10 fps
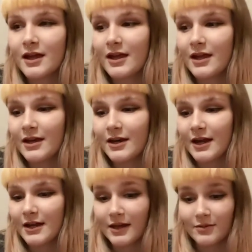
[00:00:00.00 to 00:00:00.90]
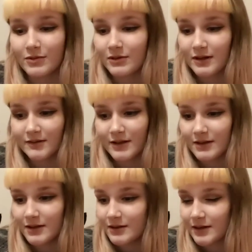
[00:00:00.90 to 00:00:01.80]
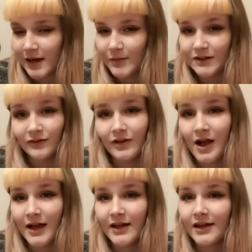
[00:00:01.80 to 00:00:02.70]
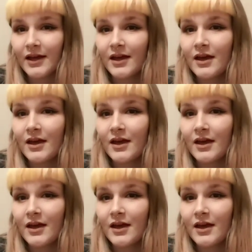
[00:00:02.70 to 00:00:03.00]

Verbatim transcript: and I can't believe it. Time is flying.